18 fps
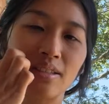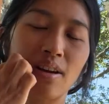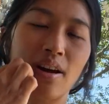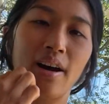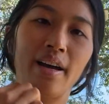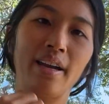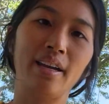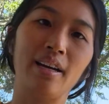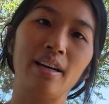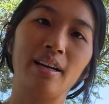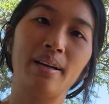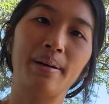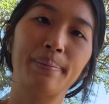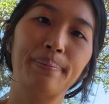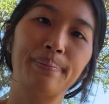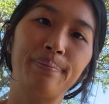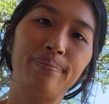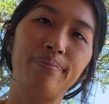not
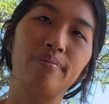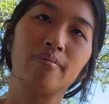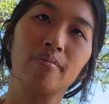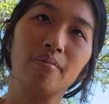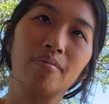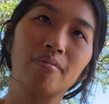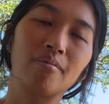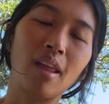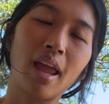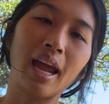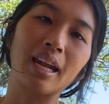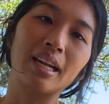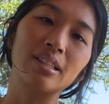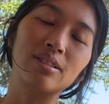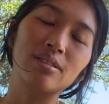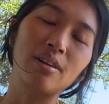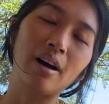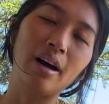
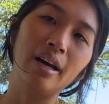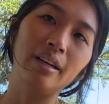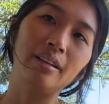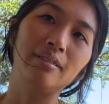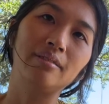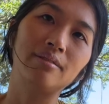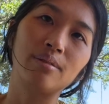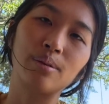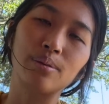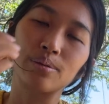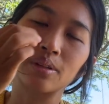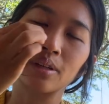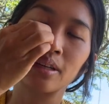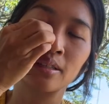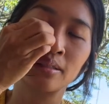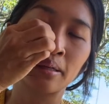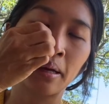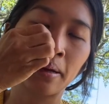what was I
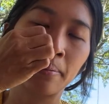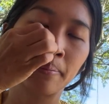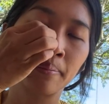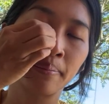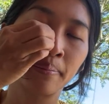gonna say?